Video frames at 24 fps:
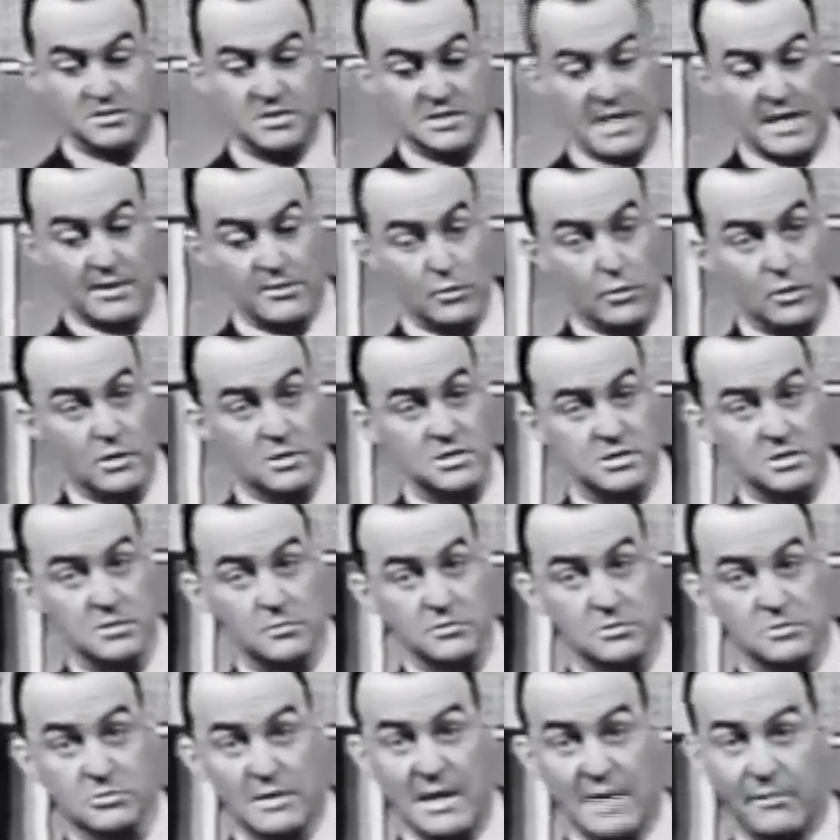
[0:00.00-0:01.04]
Sound also
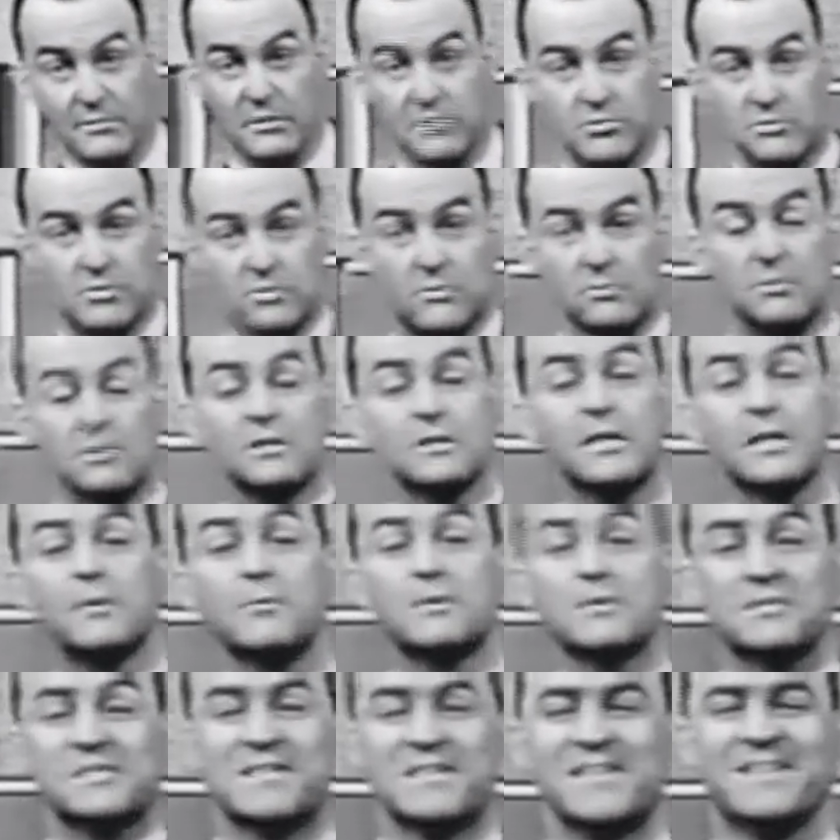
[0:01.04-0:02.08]
will travel through
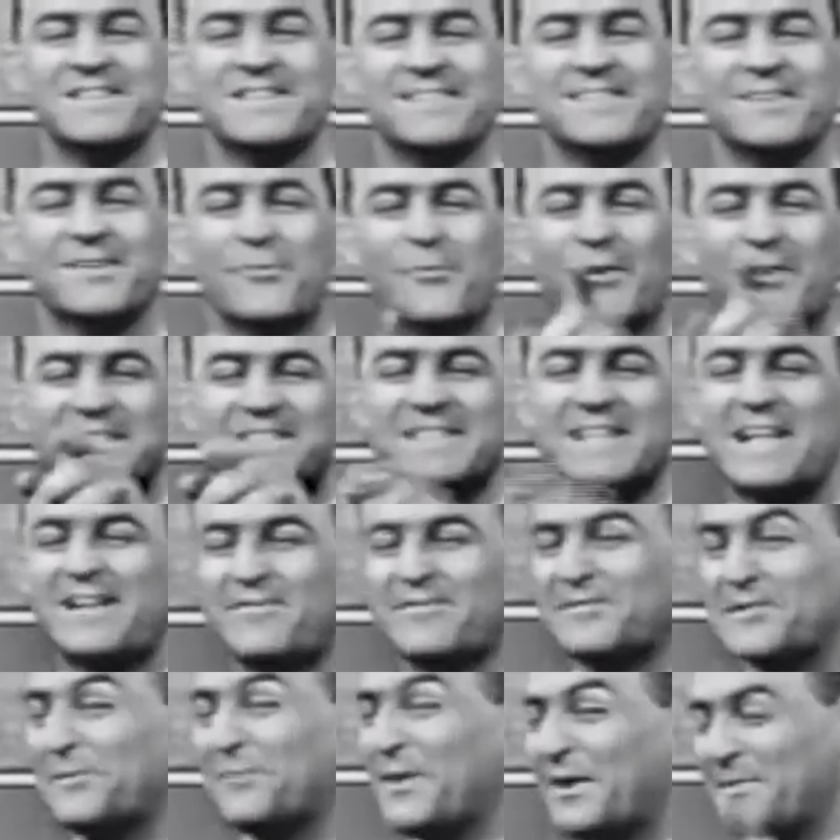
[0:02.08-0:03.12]
liquids. What's
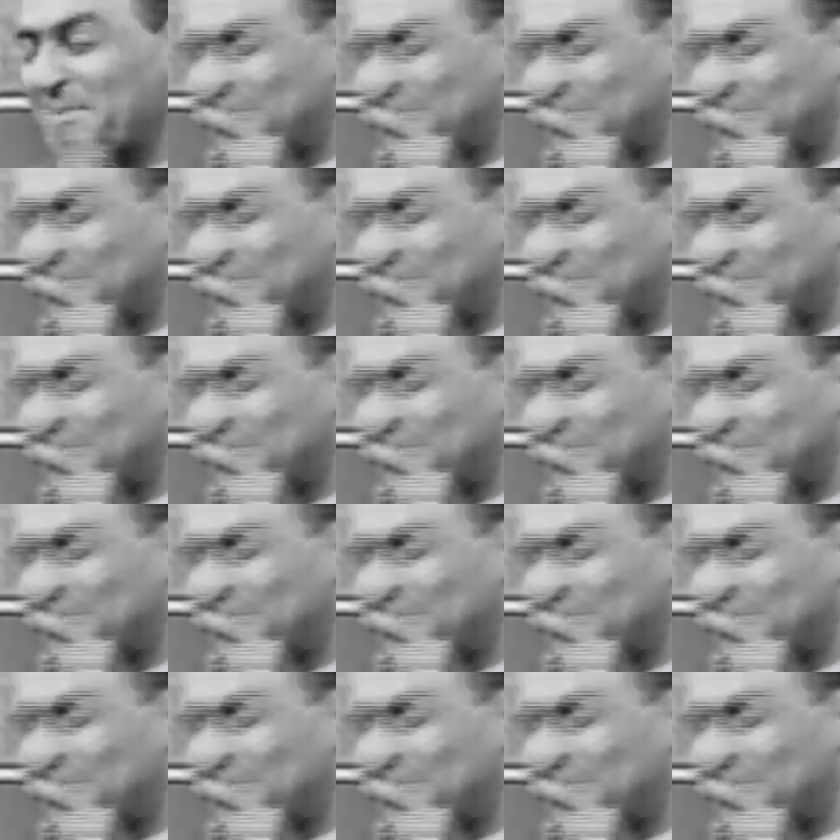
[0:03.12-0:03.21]
left? Come